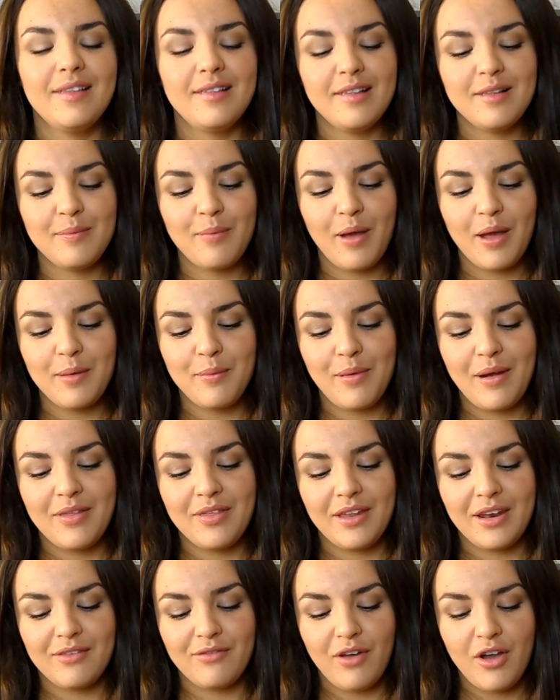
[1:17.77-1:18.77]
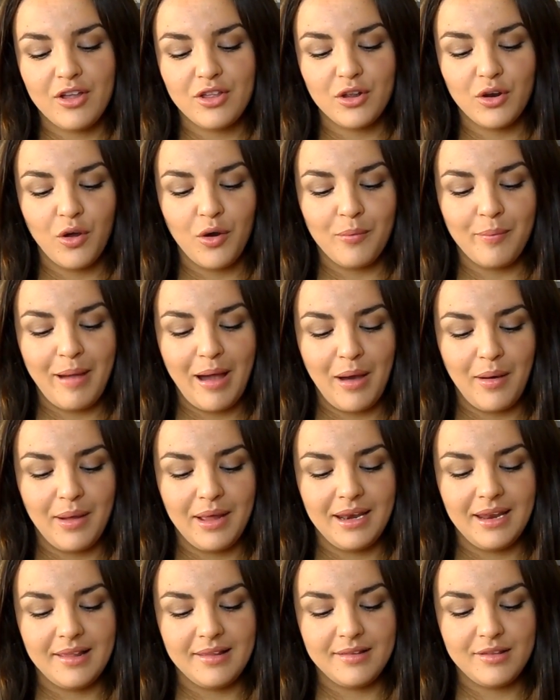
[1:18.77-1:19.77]
and this is by a brand that I've heard a lot
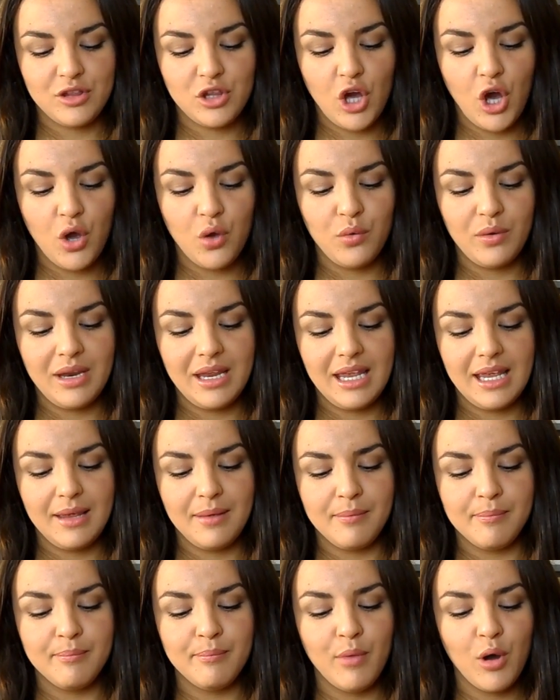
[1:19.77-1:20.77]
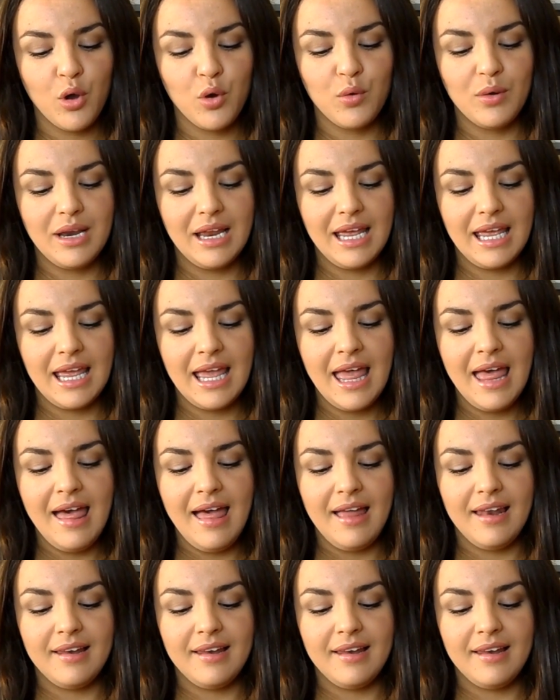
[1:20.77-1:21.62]
about, and it's Tony Moly,